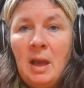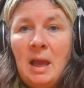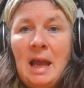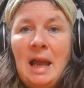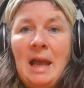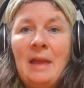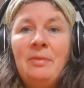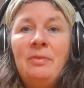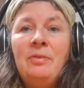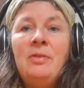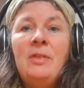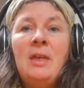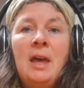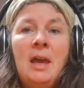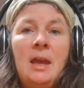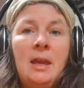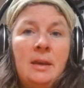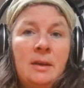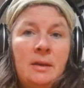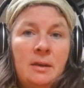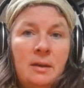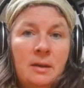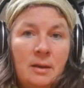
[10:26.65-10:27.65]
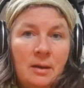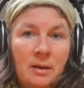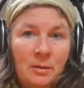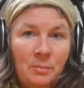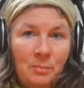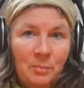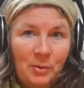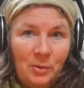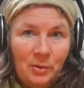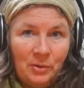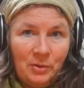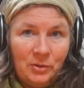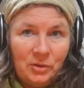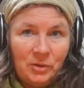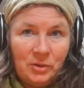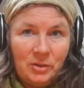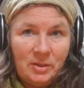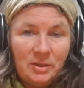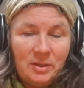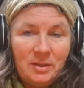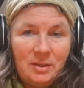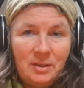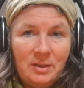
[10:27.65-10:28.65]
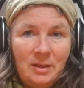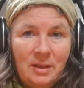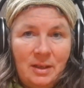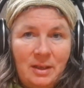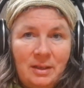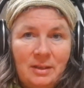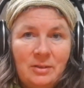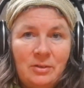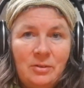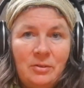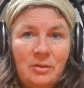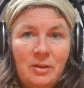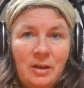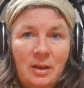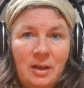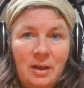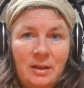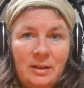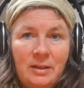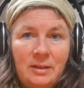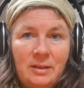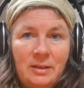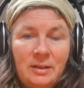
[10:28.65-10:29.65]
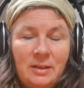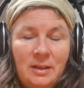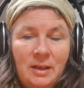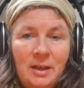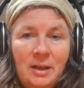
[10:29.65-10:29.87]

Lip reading: and then emerges into the light.